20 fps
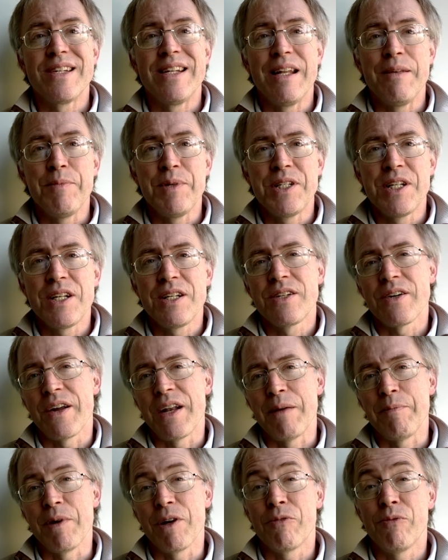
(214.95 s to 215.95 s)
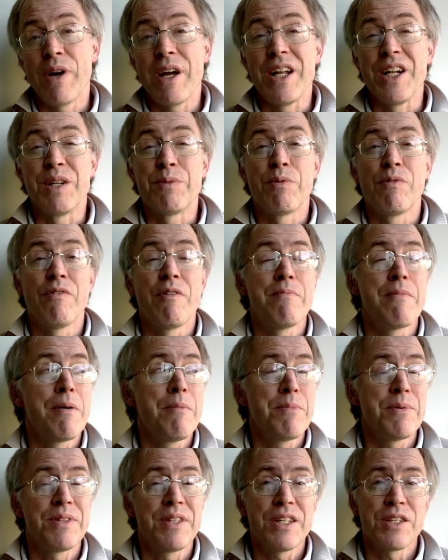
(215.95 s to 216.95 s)
limited dynamic range, but
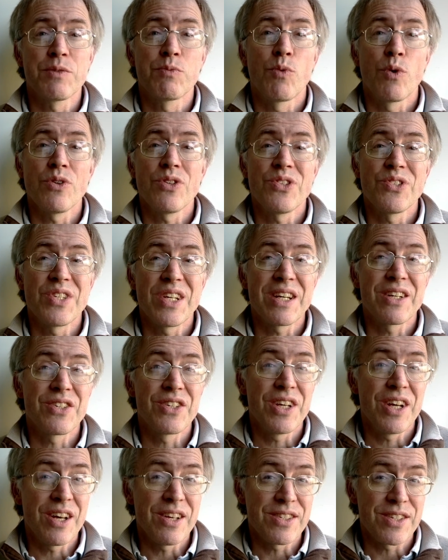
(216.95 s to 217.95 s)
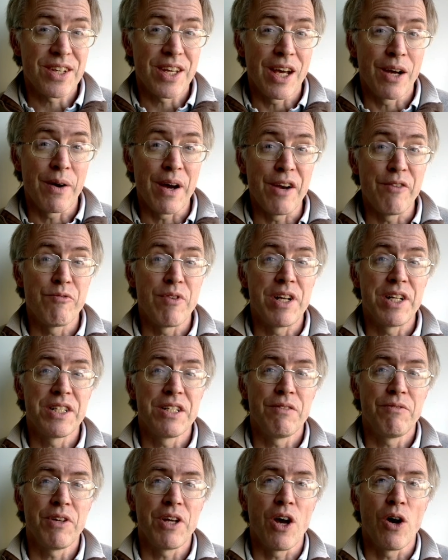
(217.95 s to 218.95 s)
remember, this was 6 years ago and
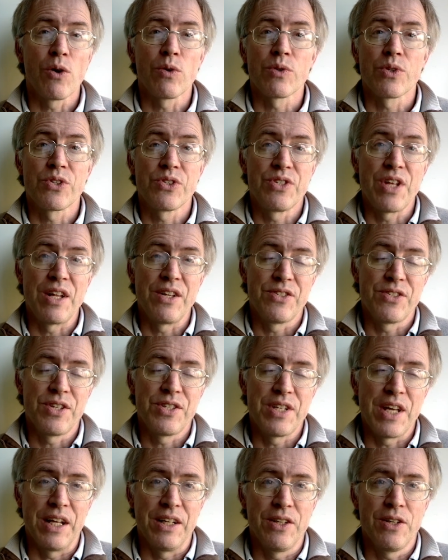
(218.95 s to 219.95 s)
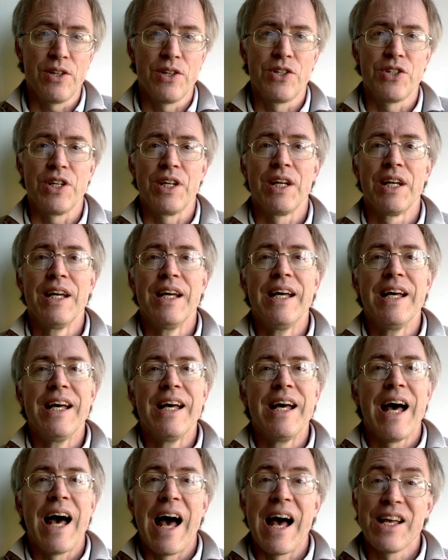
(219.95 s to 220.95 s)
relatively old sensor technology.
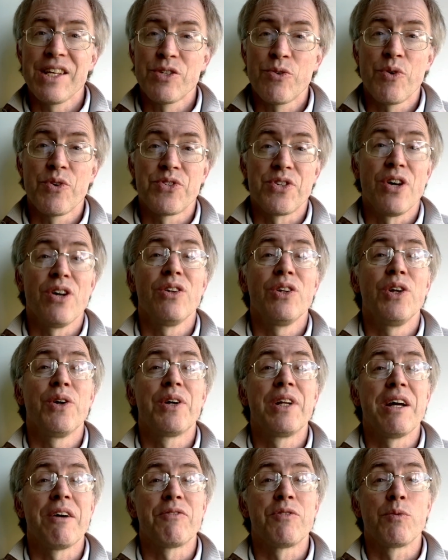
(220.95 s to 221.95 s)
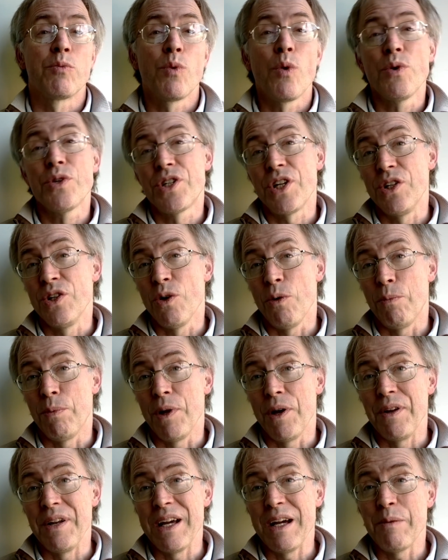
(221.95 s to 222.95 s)
As a result, you can have the water not
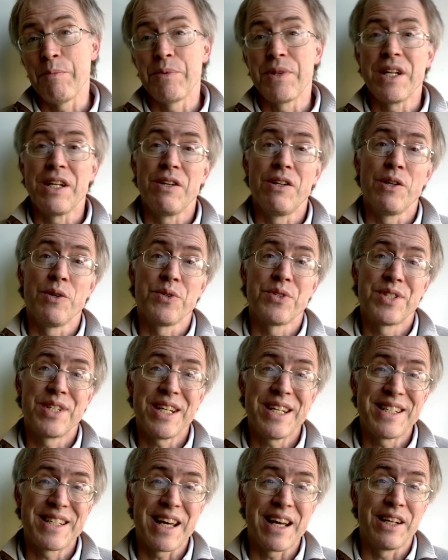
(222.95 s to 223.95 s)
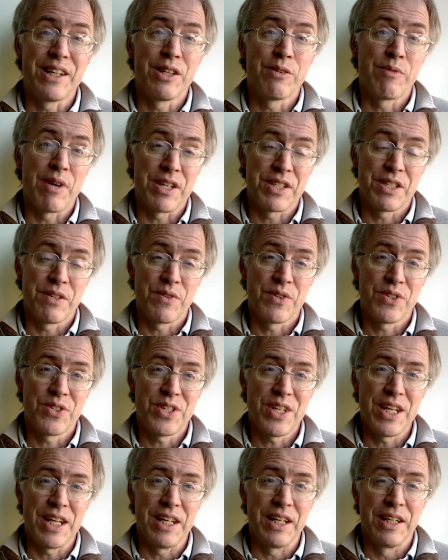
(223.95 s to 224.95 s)
blown out, but then you lose detail in the rest of the
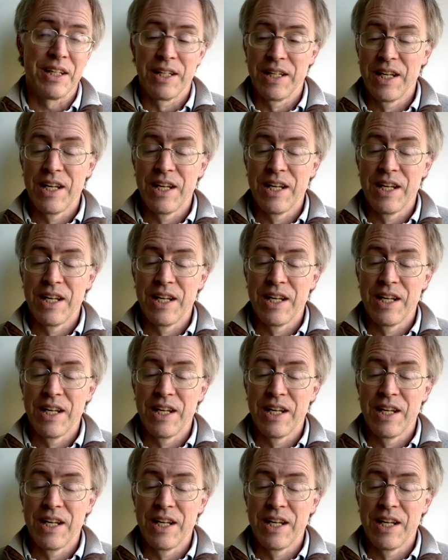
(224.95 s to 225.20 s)
scene.